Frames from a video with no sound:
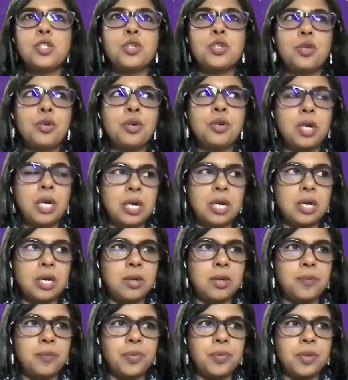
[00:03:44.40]
So
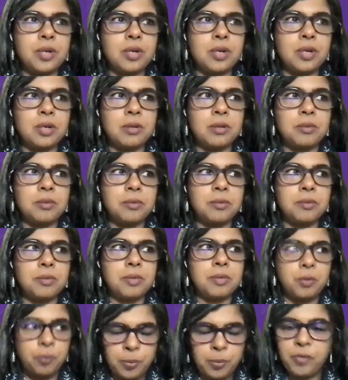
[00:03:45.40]

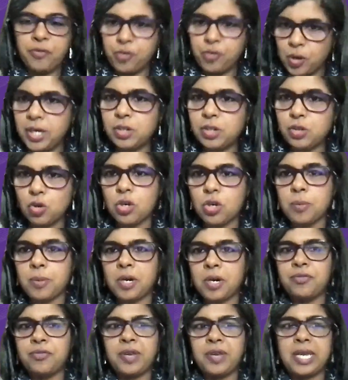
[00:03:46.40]
before I talk
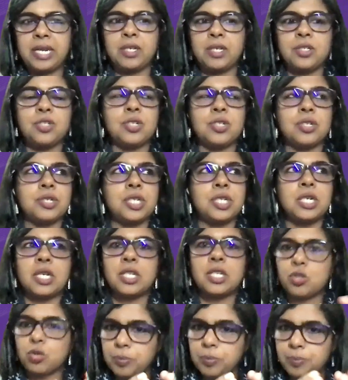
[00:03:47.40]
about FairEdge,
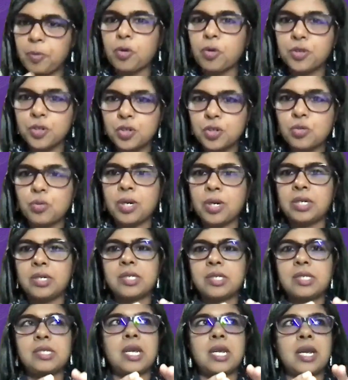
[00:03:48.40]
Tina, it's important to
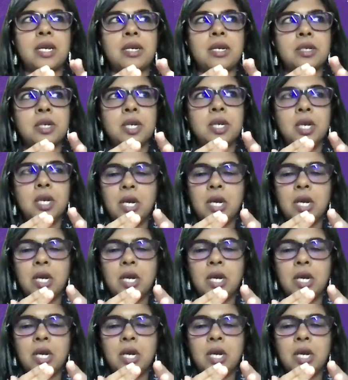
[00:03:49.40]
understand